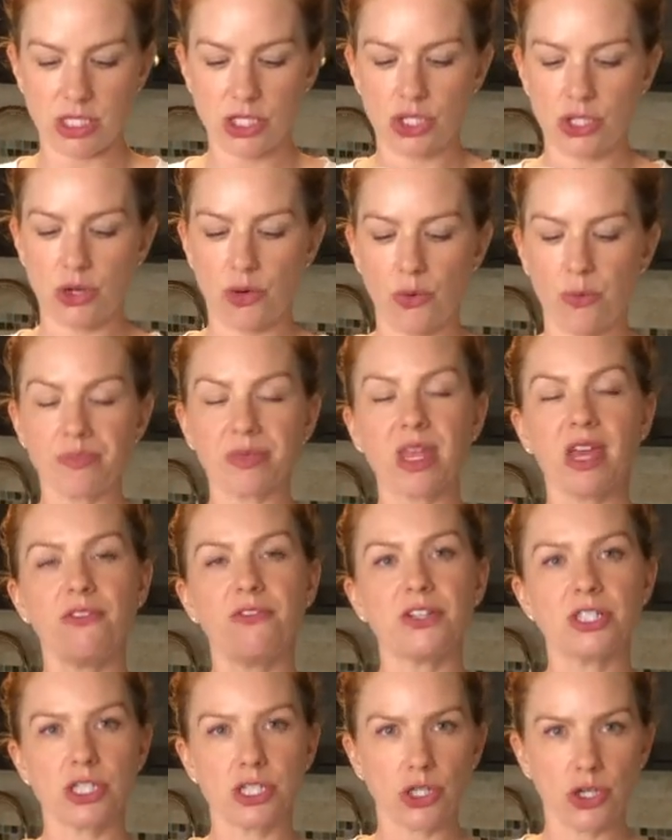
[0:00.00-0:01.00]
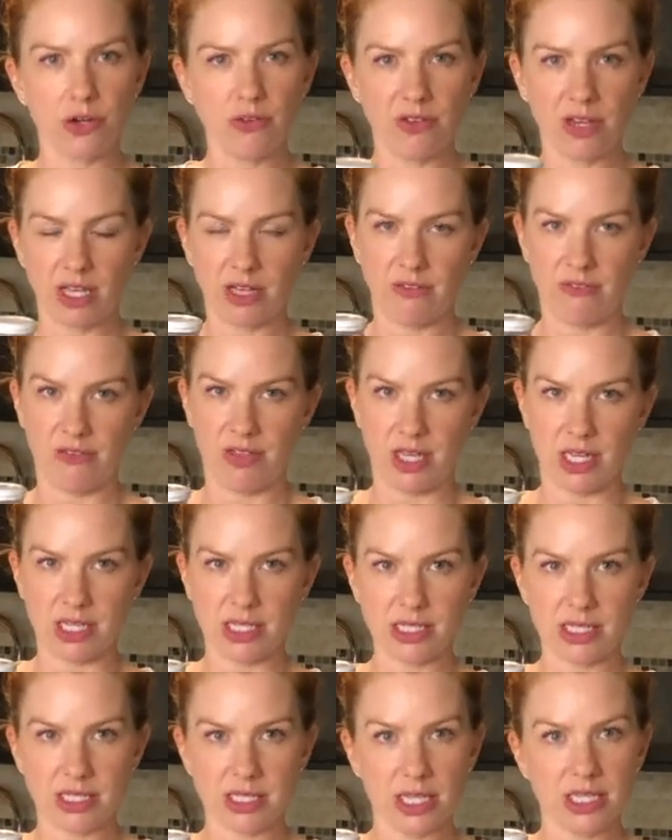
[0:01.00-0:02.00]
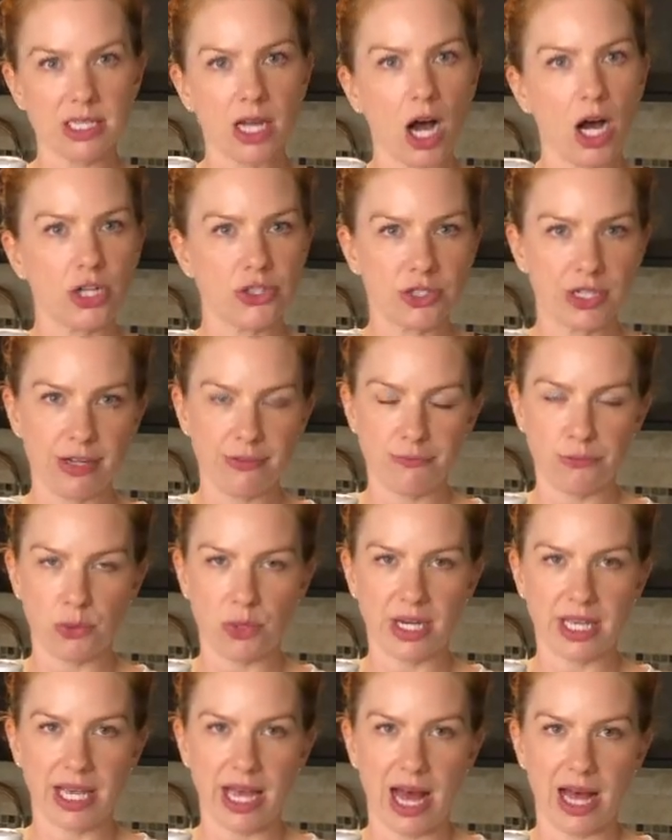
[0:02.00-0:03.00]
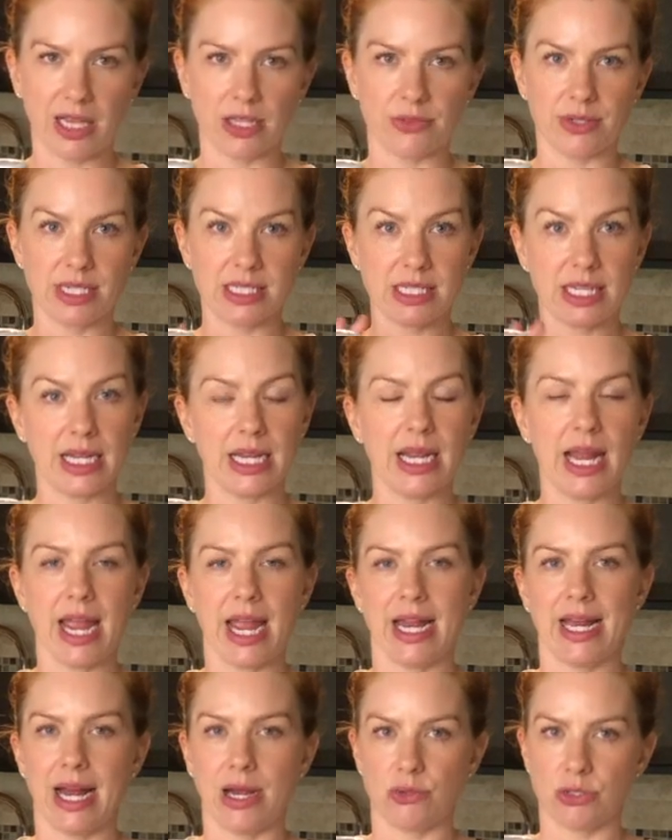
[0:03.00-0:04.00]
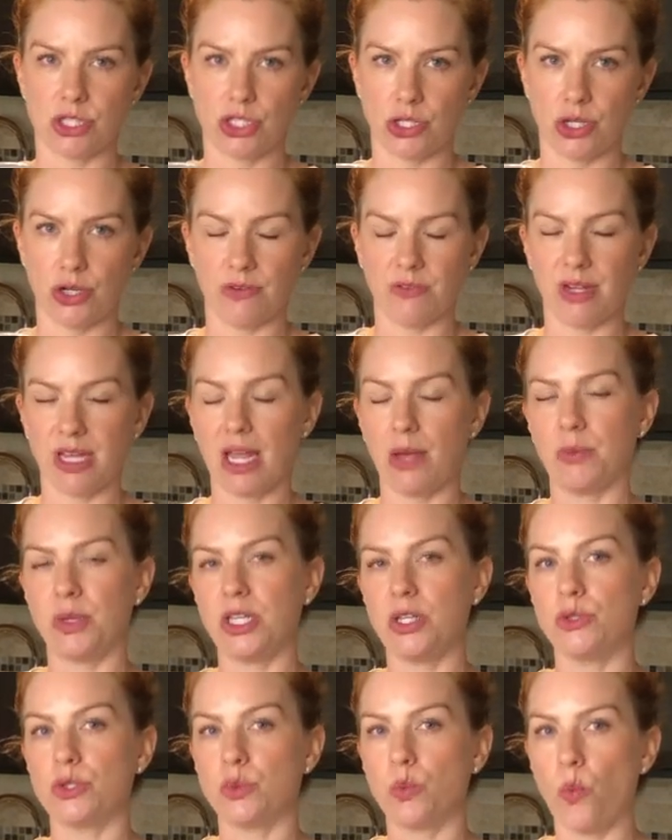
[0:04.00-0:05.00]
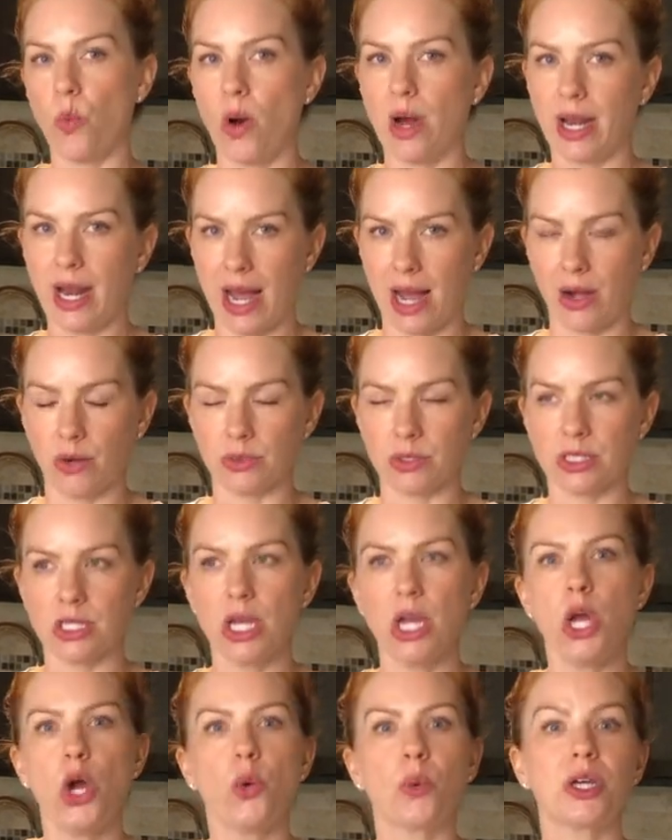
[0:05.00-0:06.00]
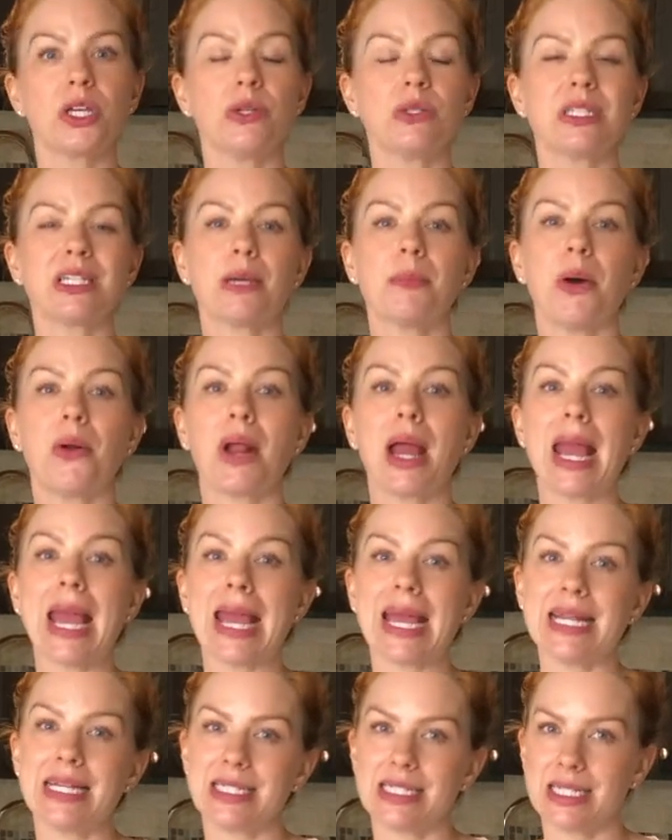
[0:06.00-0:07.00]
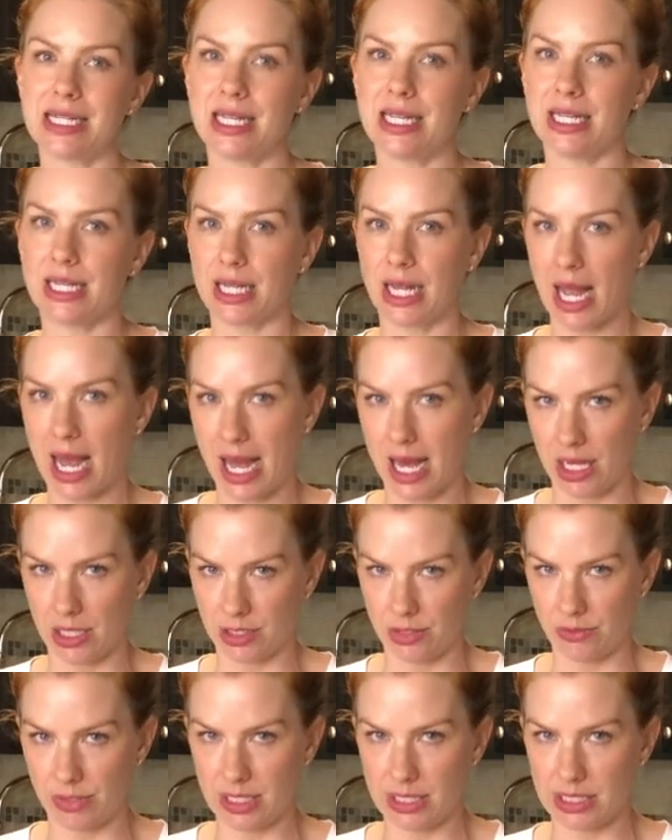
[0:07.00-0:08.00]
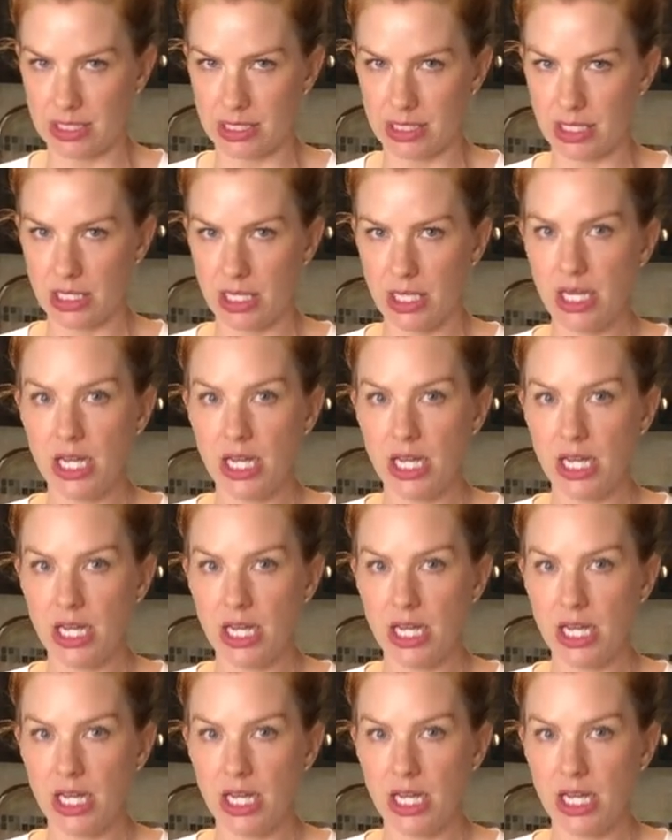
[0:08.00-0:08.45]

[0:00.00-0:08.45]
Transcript: So if a serving of this is 140 calories in an 8-ounce serving, and we use 1 ounce, we're using about 18 calories.